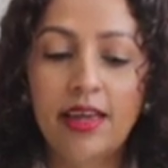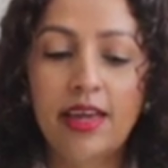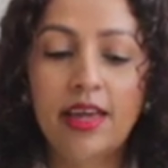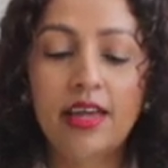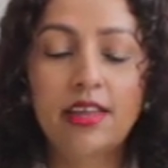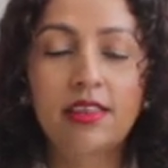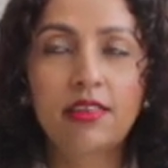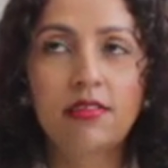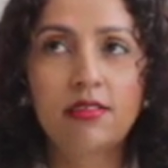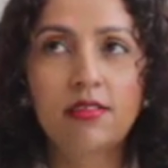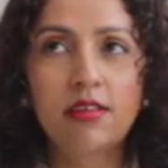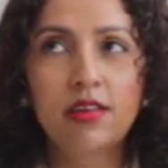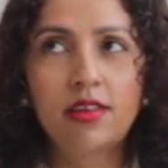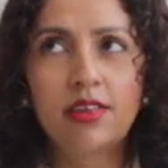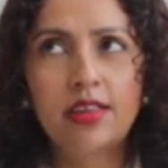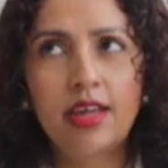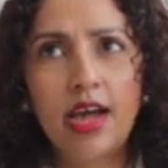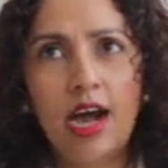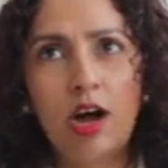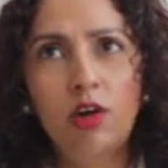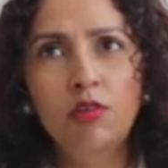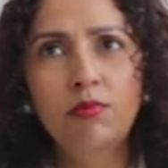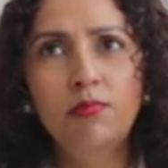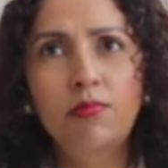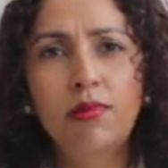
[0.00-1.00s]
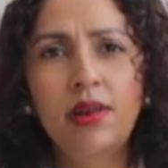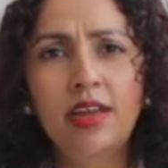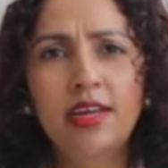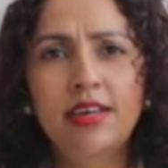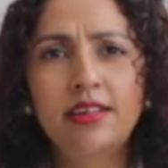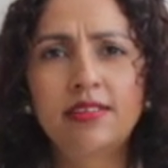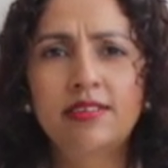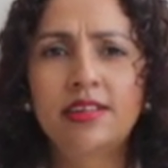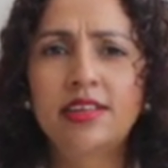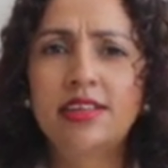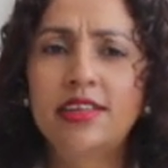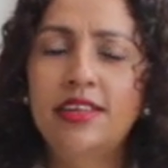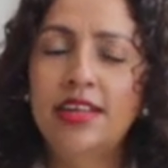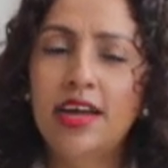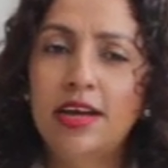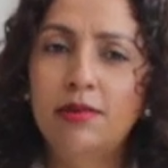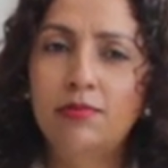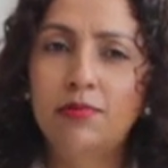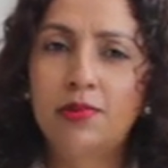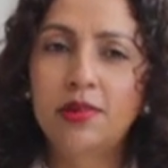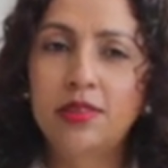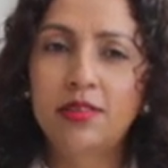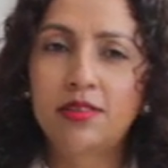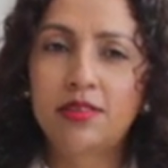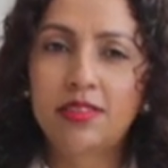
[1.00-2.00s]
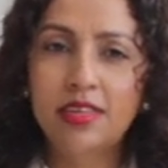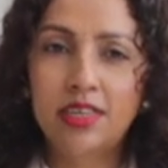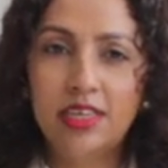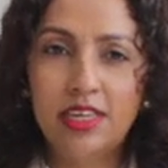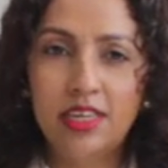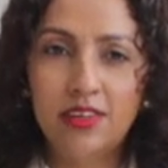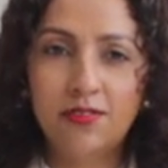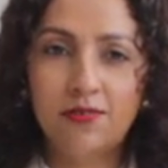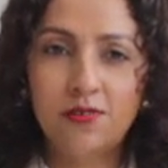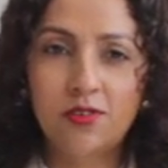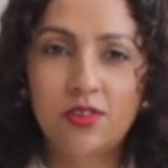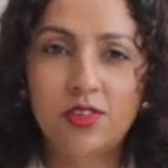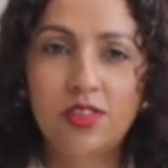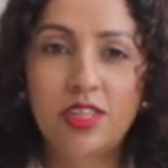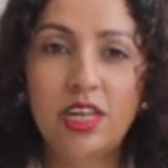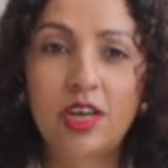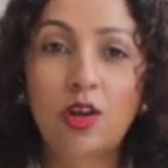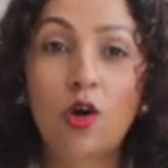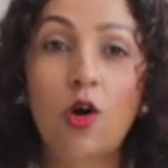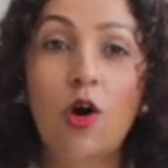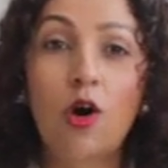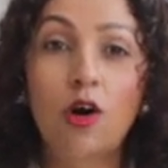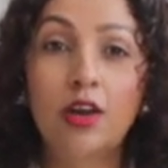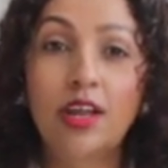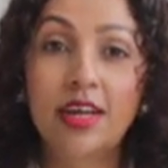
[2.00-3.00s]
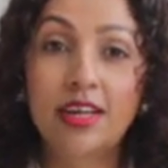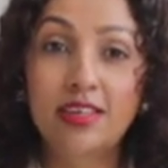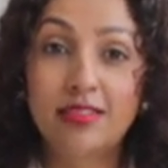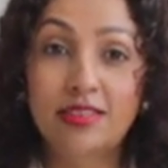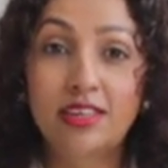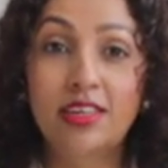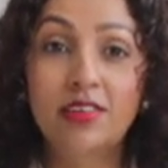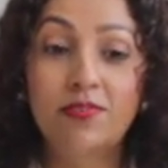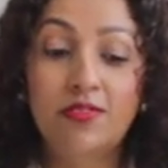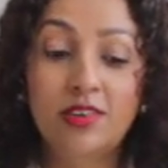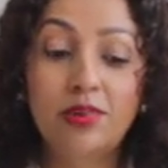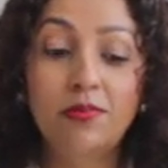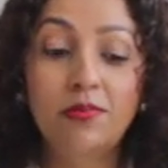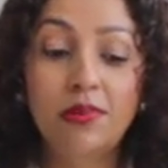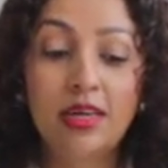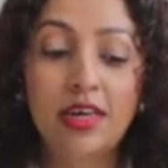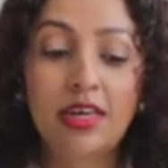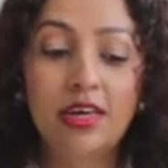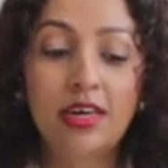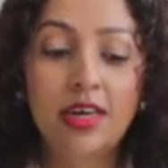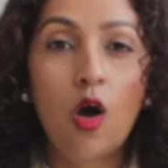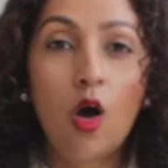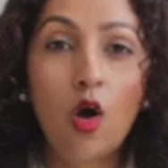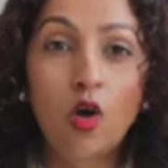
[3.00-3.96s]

it downplays and dampens the gifts that God has given me.